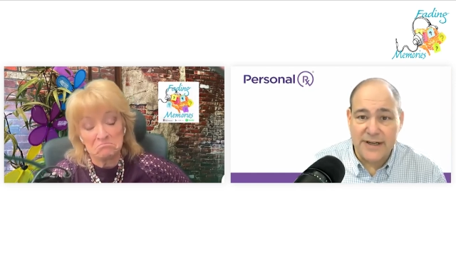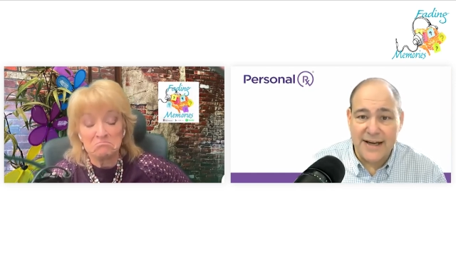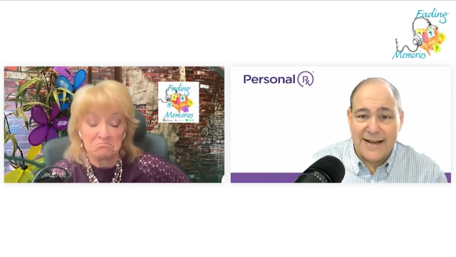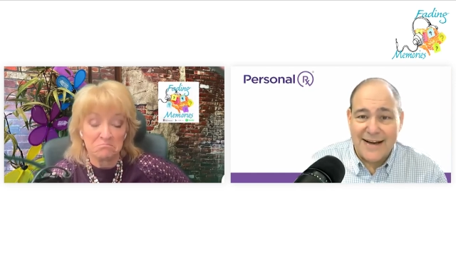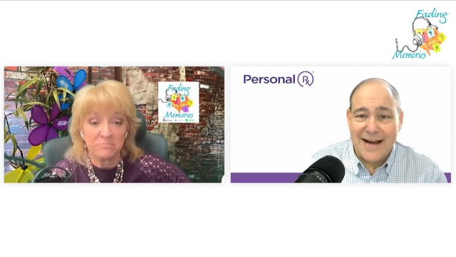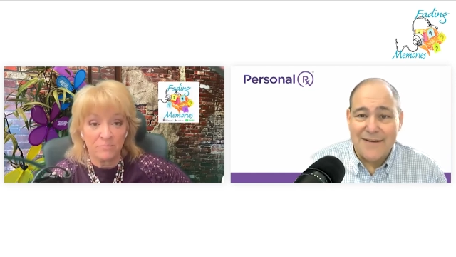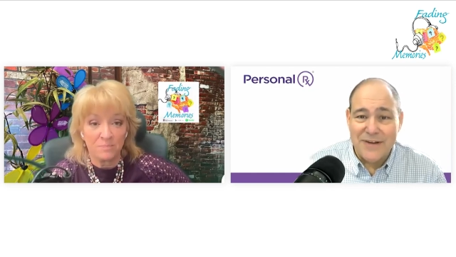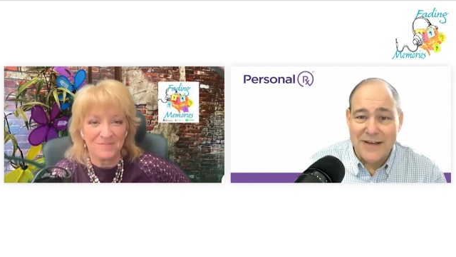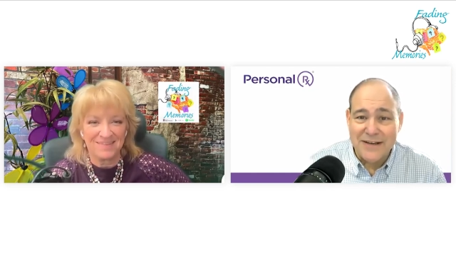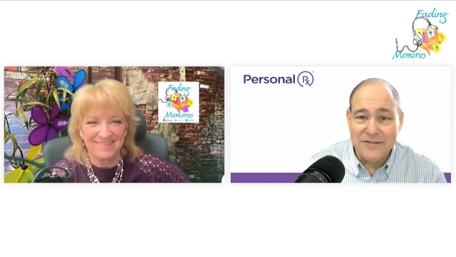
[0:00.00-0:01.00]
Speaker 1: kind of
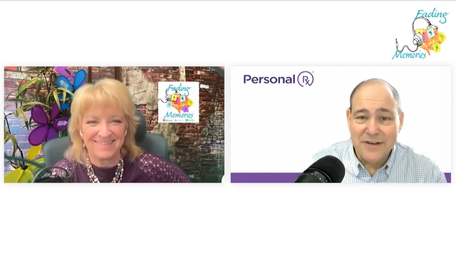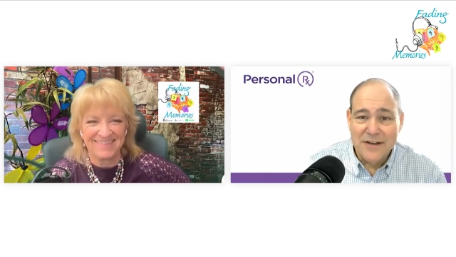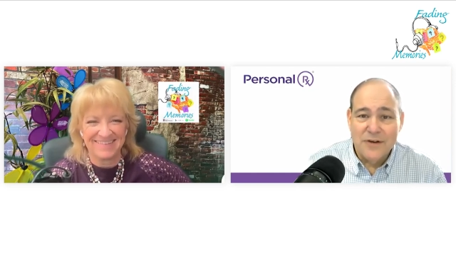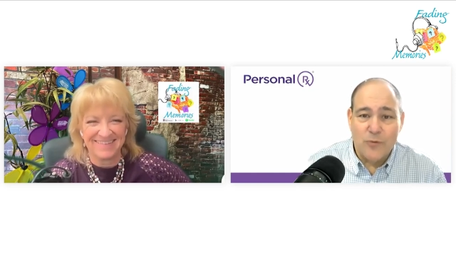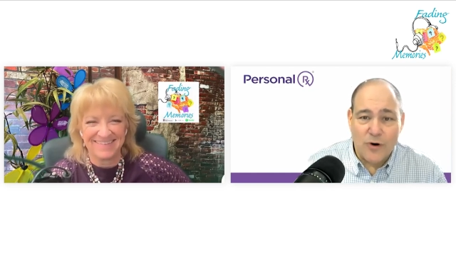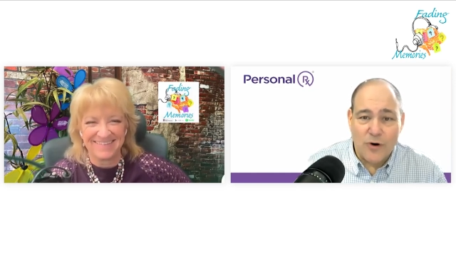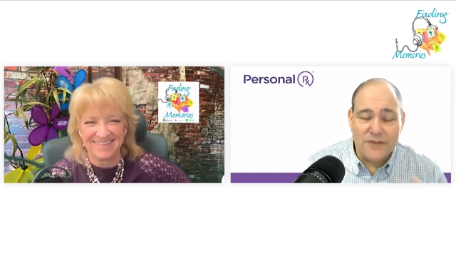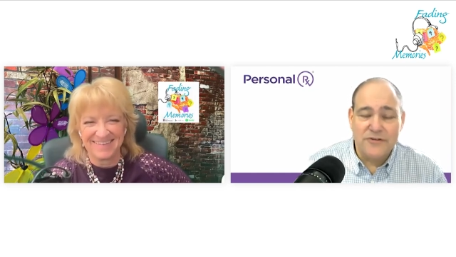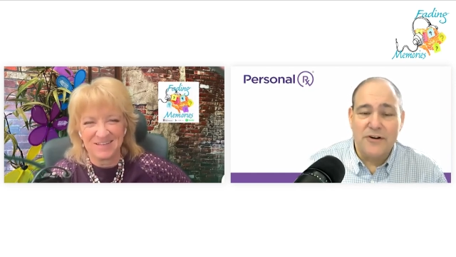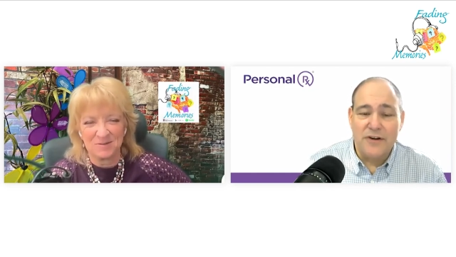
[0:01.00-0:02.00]
obvious. We're
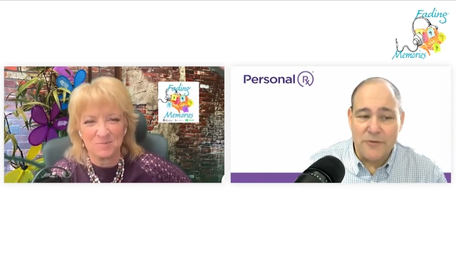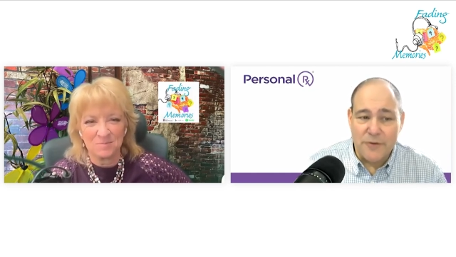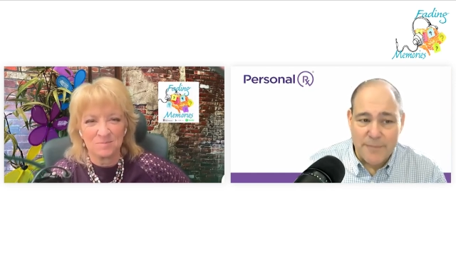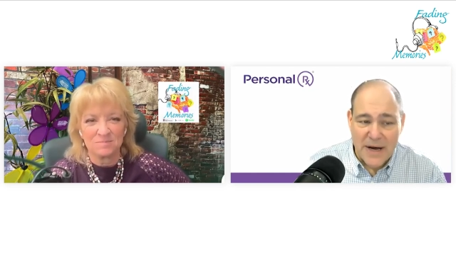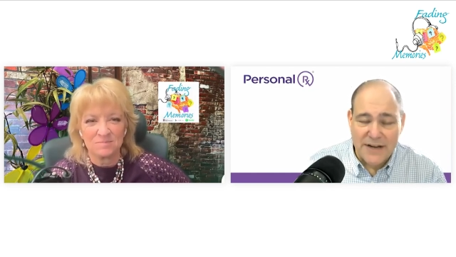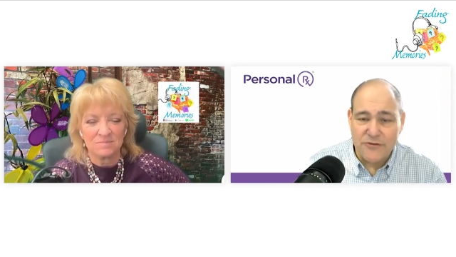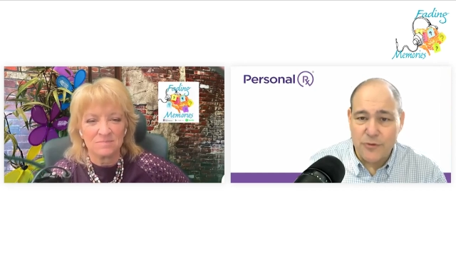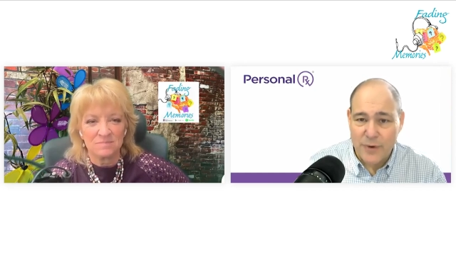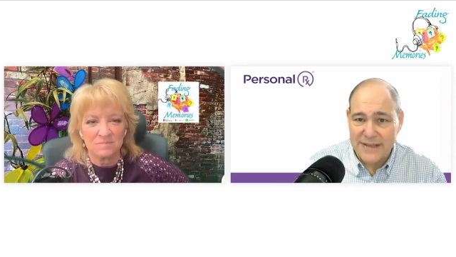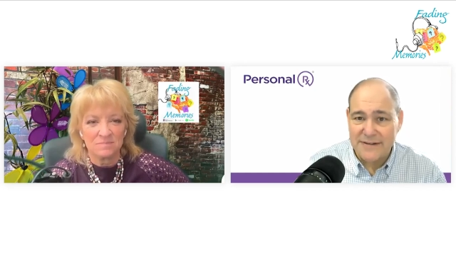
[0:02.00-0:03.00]
also going to remind you
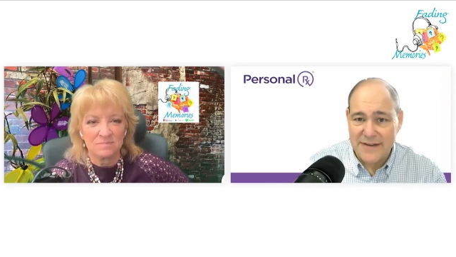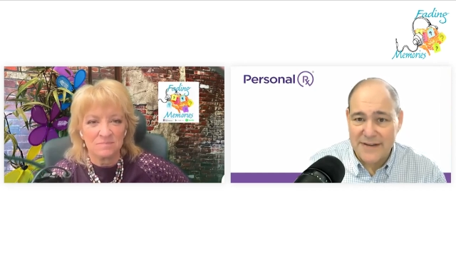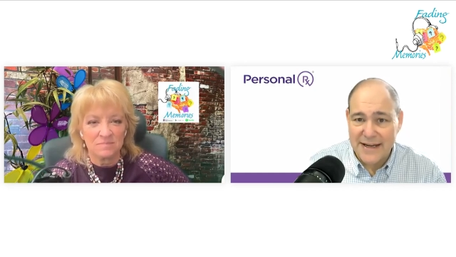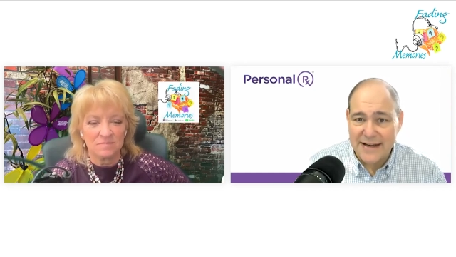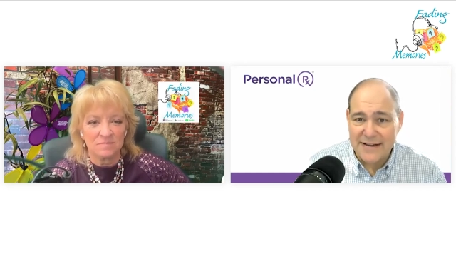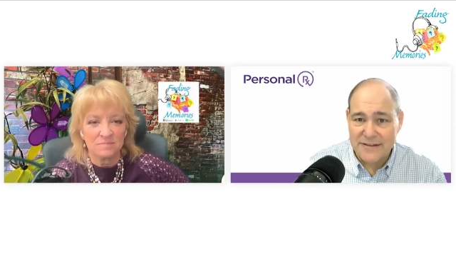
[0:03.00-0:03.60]
when to take it.